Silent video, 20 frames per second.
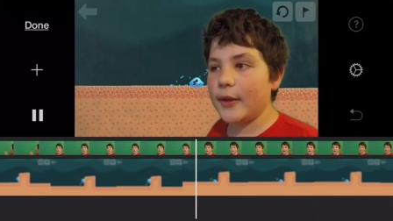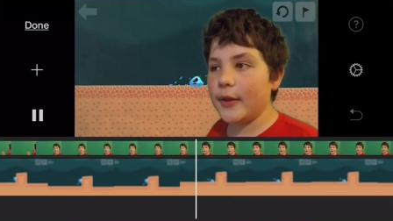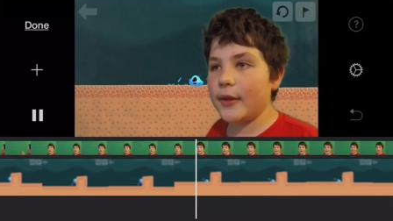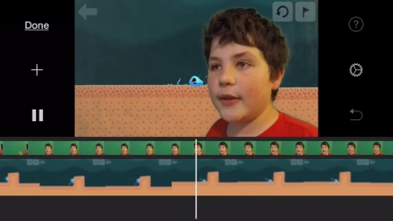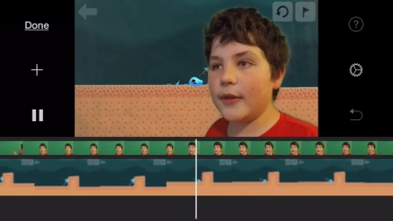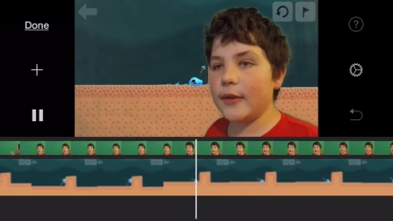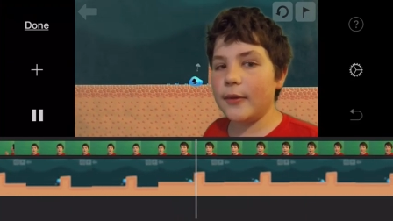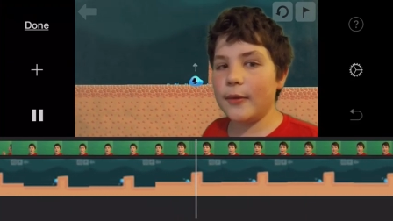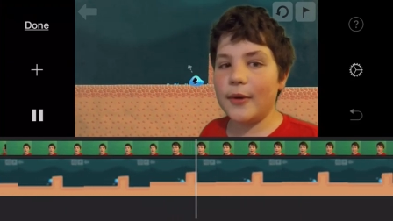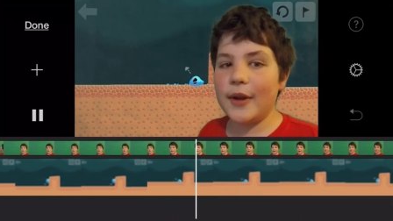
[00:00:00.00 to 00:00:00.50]

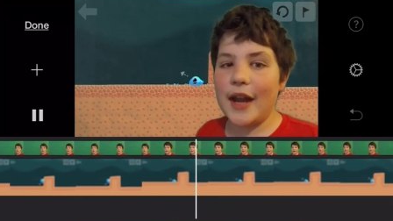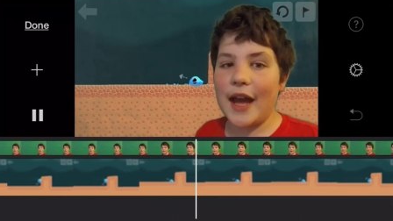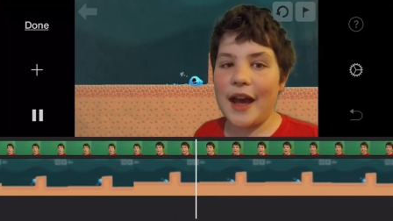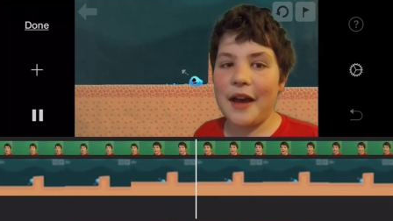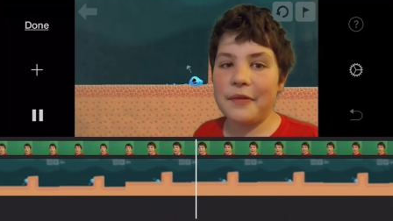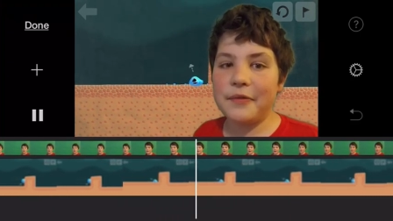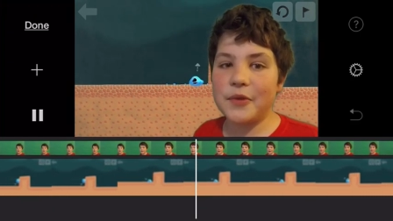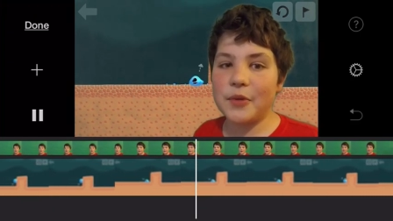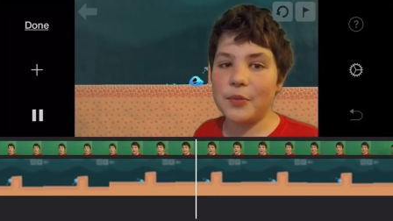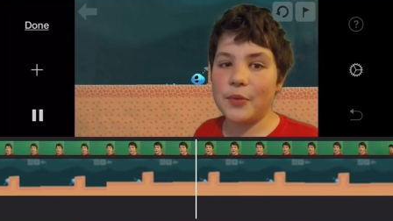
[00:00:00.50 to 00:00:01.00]
You would have
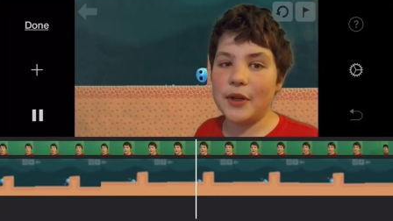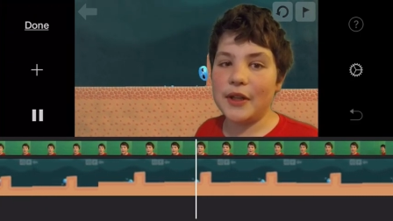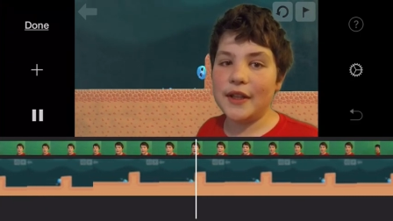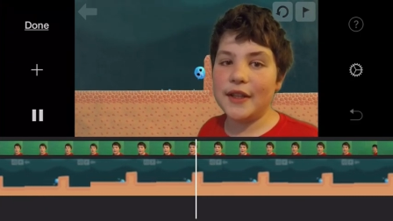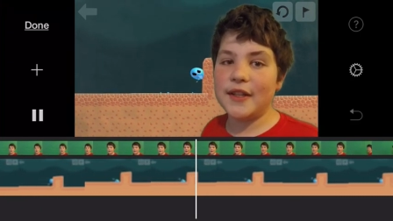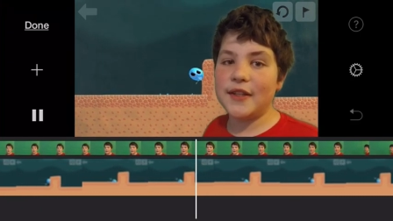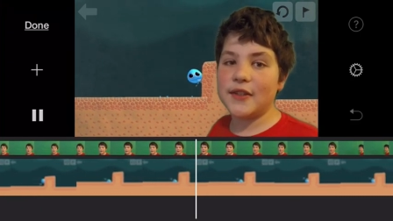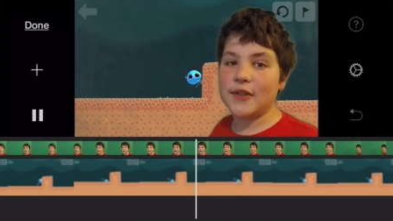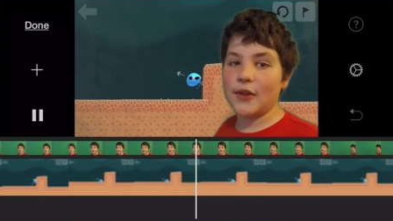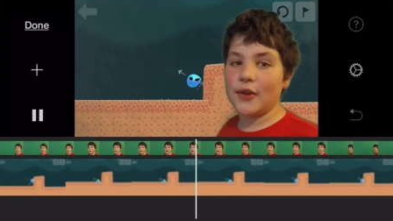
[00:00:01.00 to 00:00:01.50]
to really
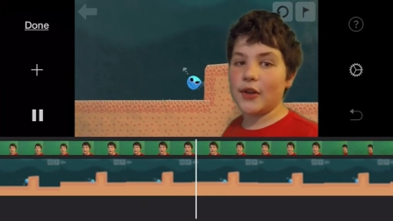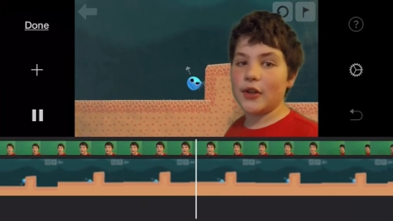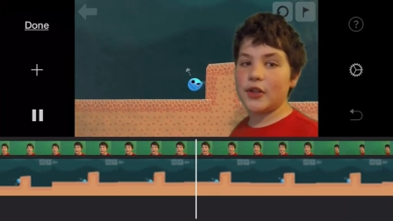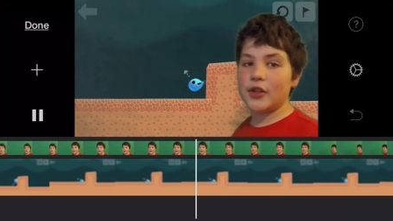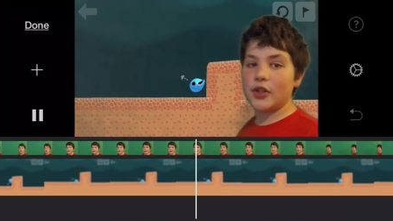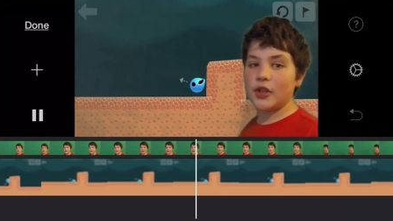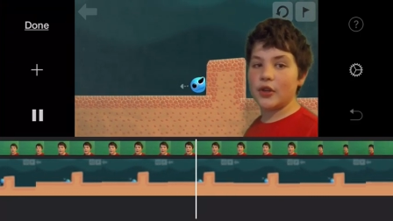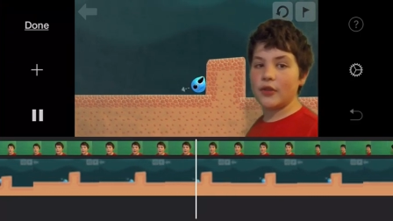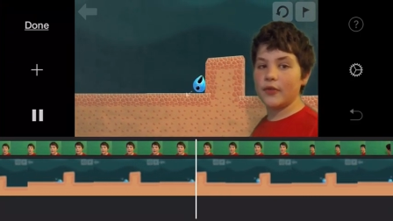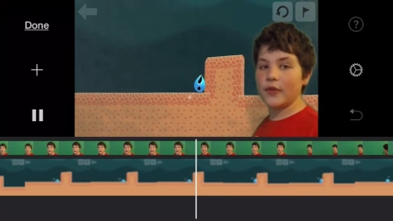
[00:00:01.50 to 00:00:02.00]
search
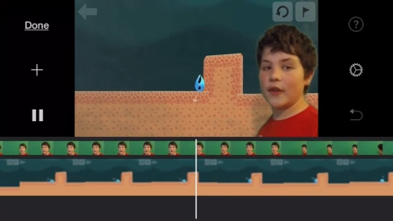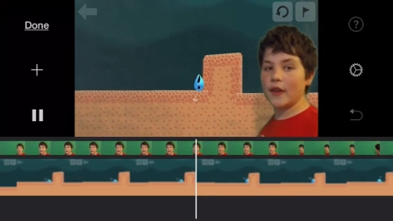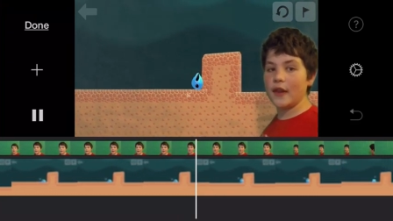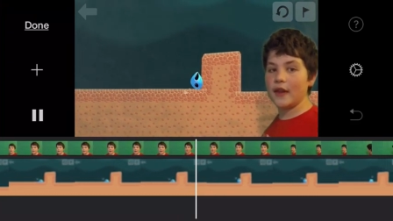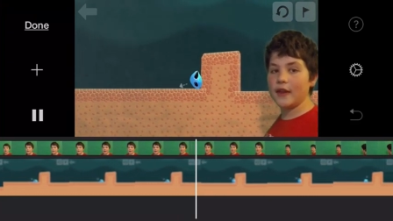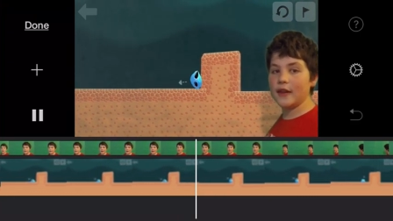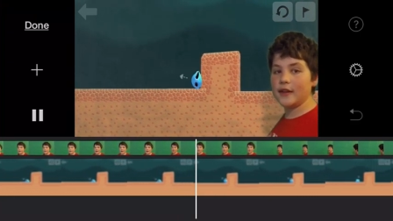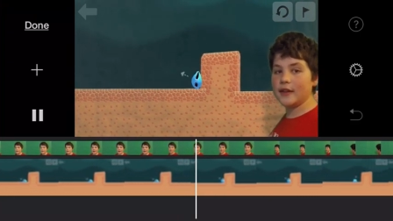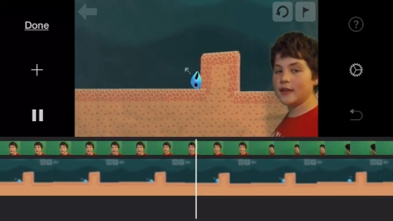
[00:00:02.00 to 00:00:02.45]
for that.